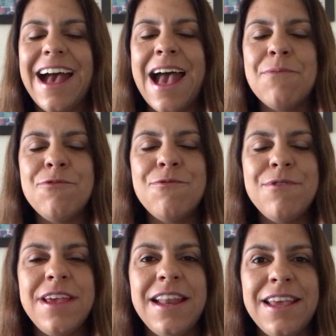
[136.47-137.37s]
I'm
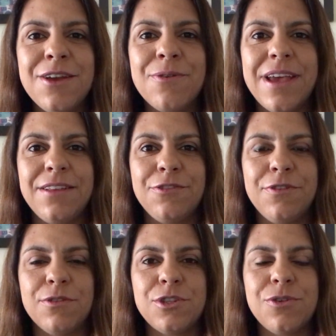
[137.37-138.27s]
really
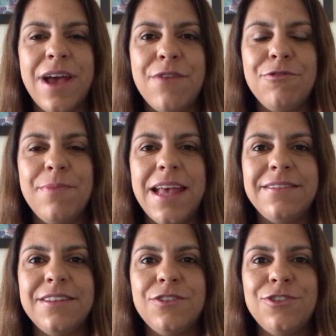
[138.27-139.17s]
grateful to have
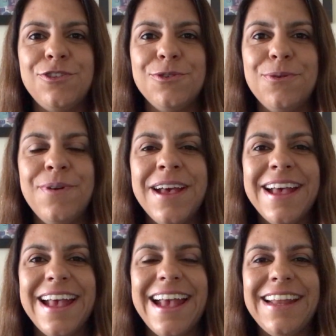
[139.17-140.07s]
met this tool,
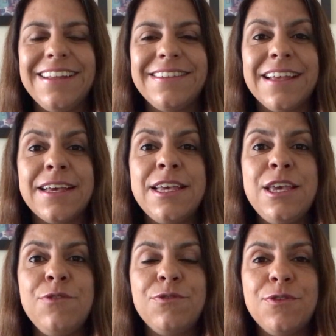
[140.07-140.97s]
and it's a
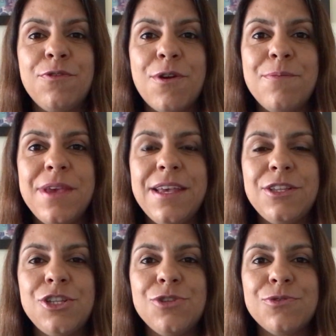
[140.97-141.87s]
gift for me
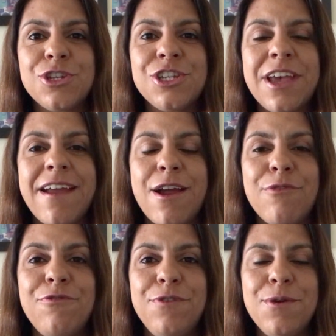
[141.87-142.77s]
to share
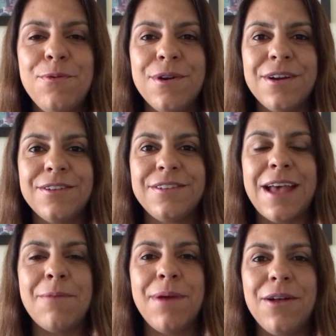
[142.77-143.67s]
a few words
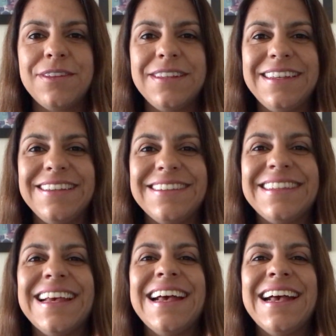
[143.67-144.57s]
about
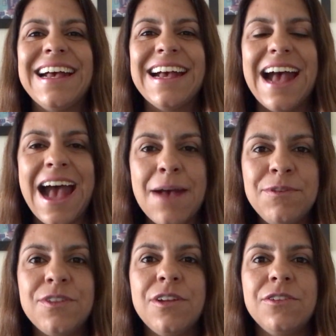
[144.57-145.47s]
this
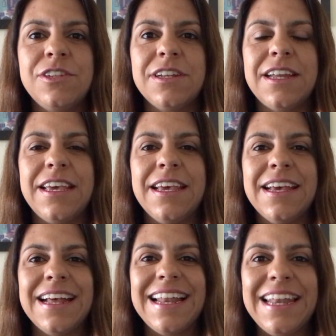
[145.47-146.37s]
absolutely
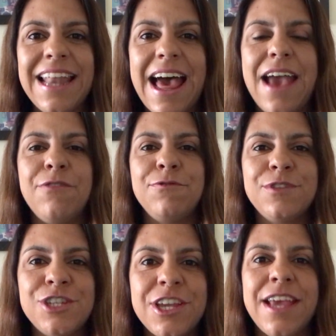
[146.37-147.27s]

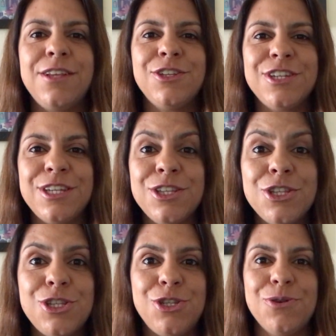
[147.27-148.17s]
life-changing
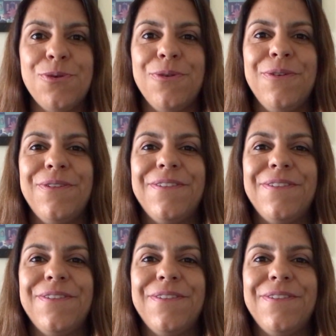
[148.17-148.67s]
tool.